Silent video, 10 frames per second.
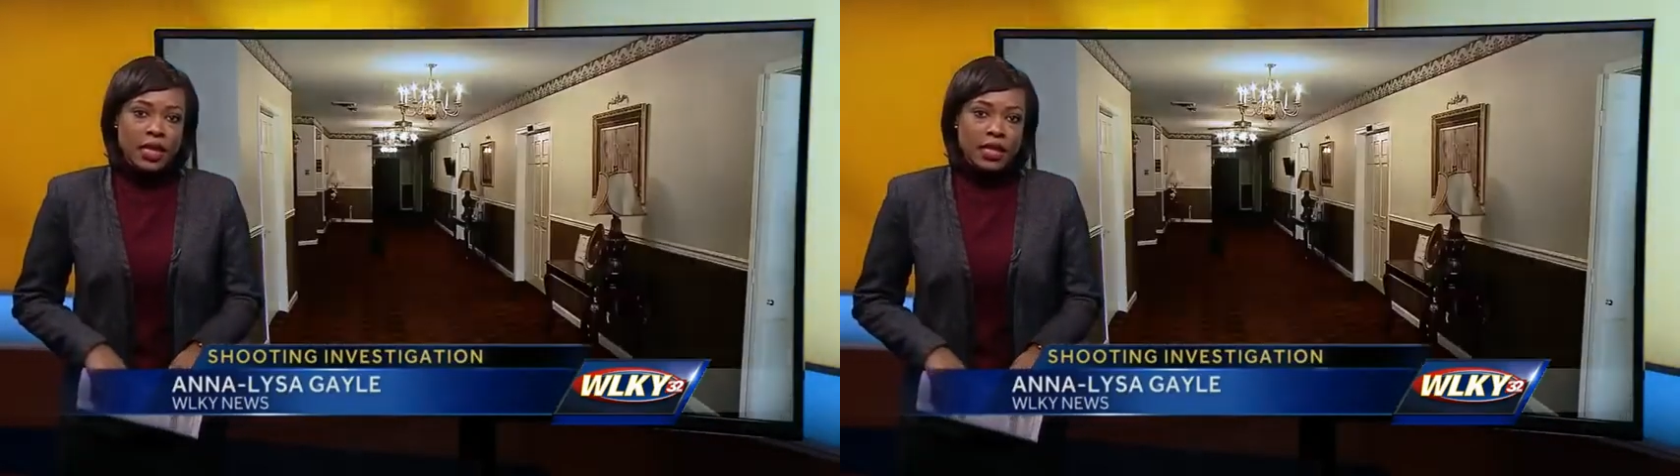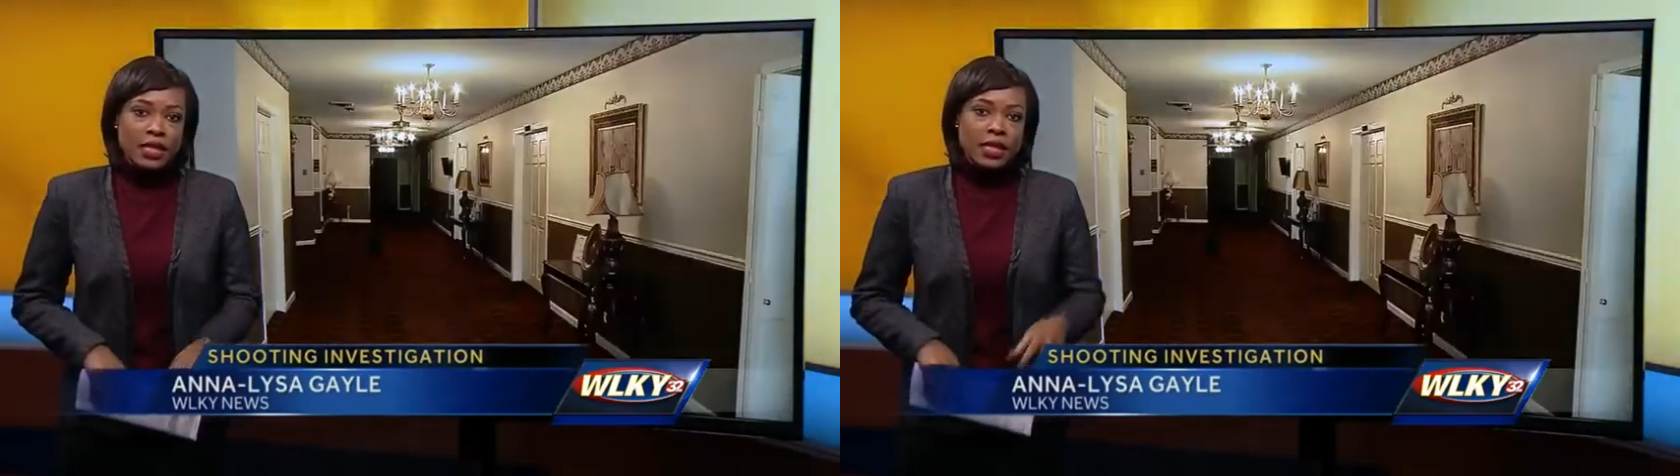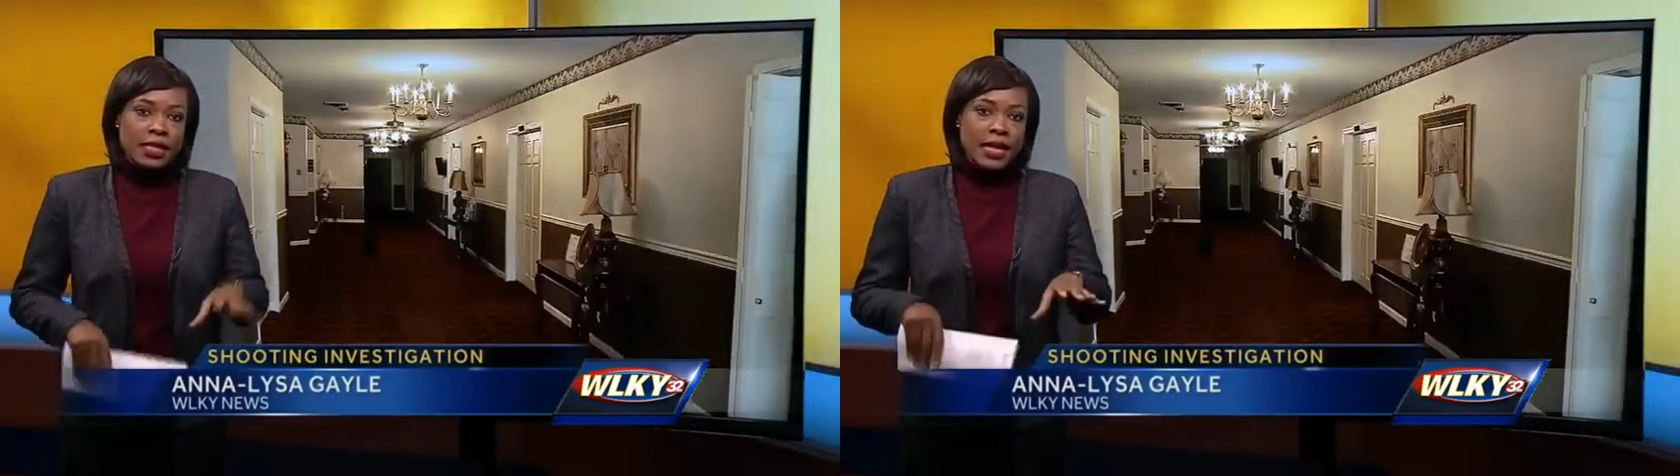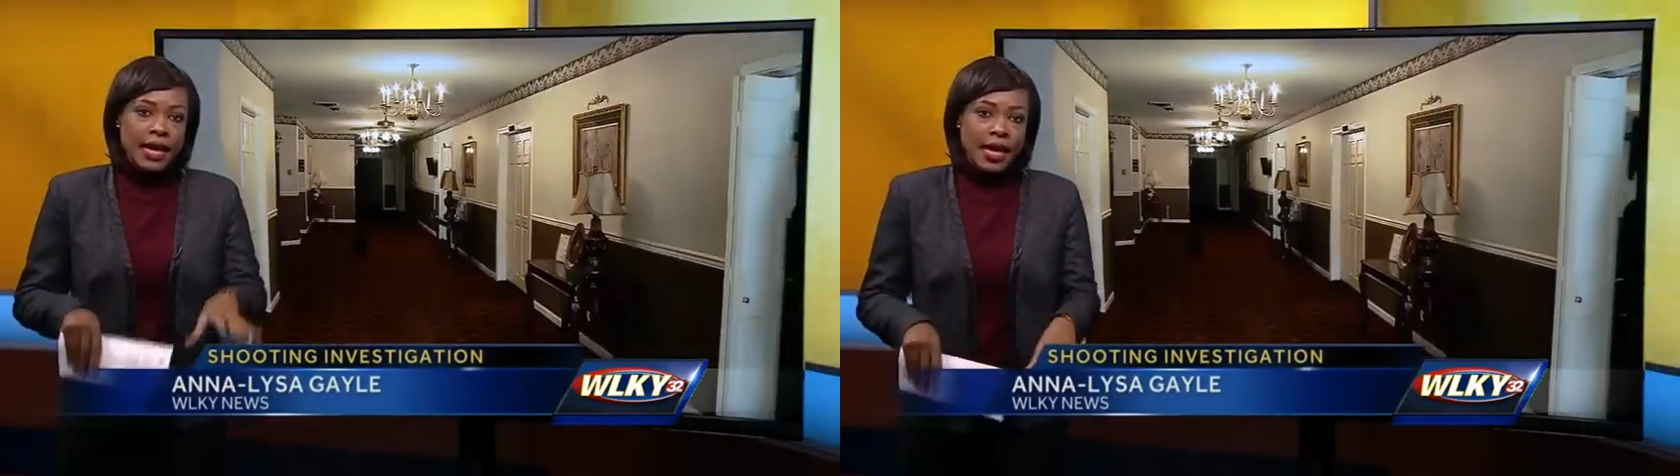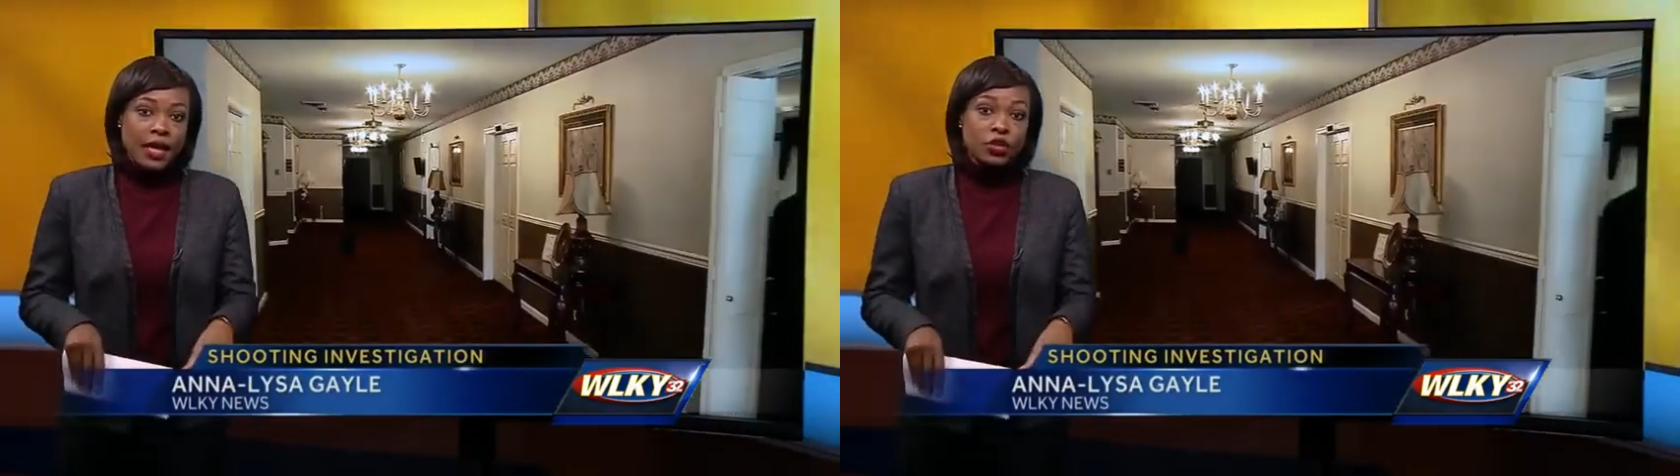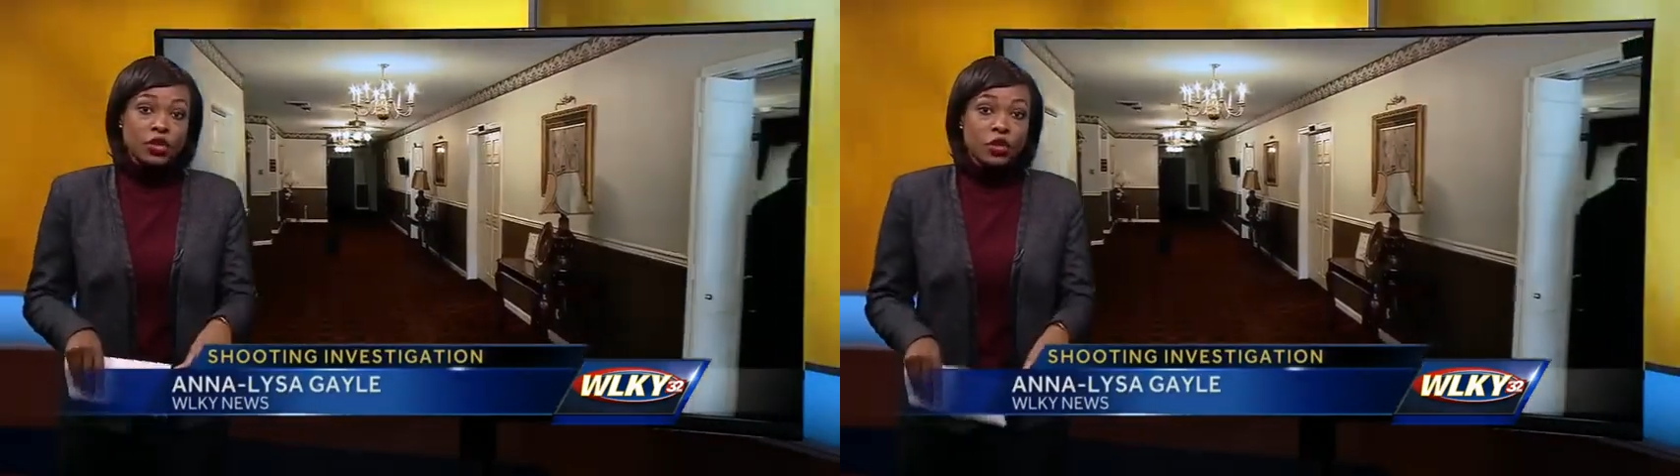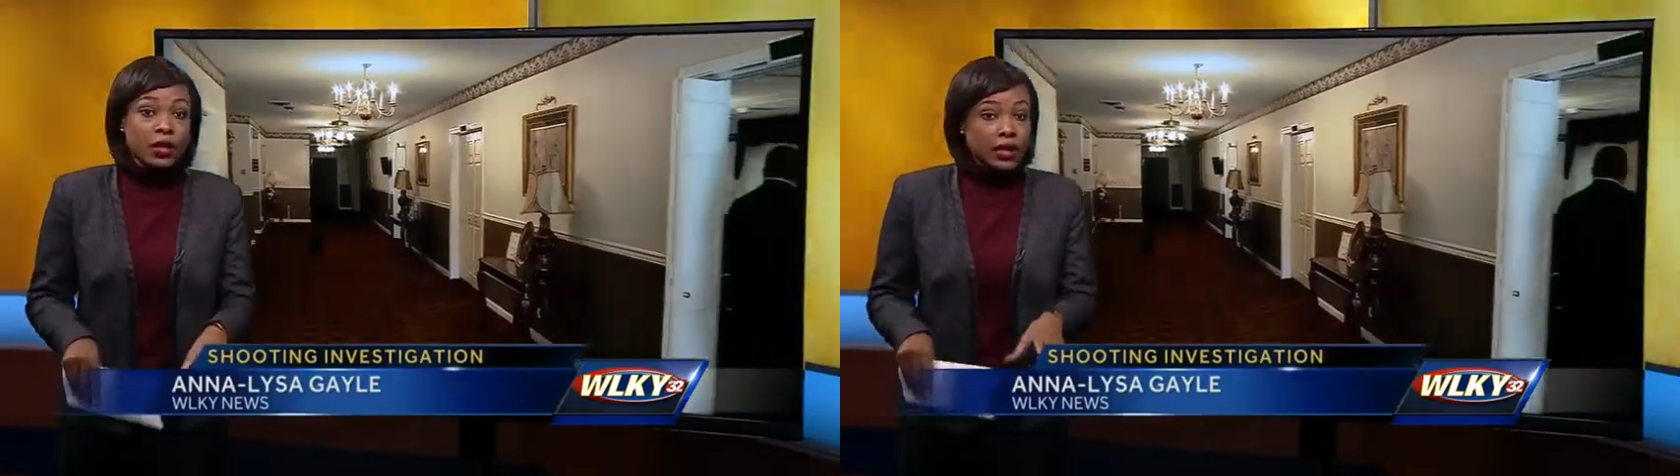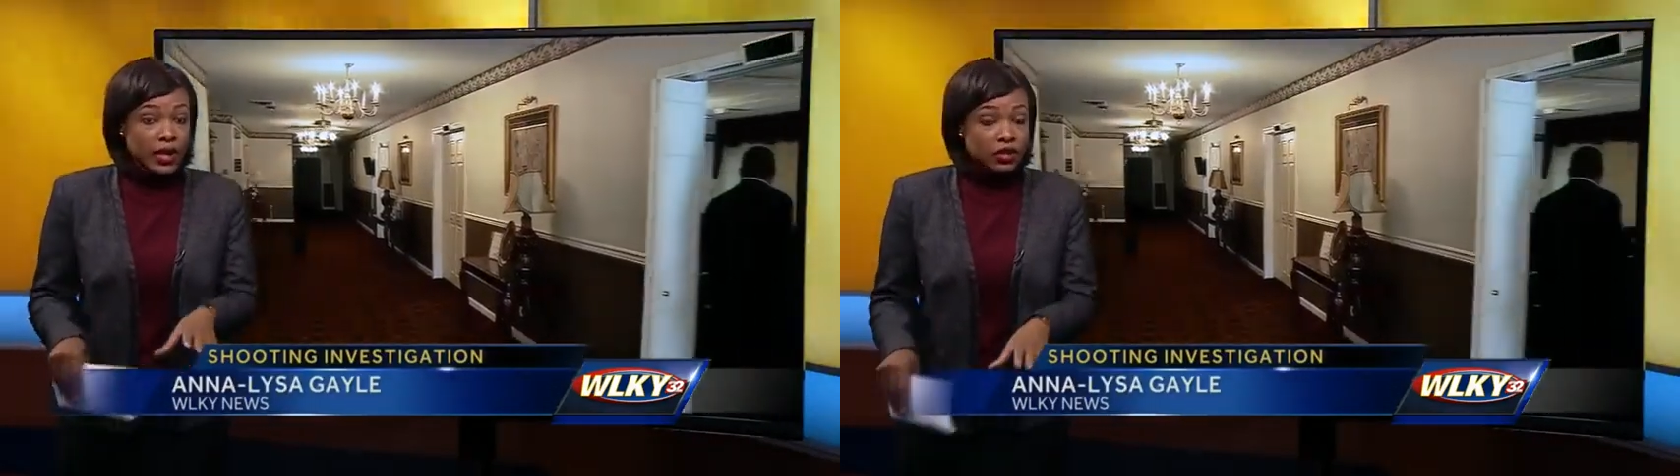cousin's hand during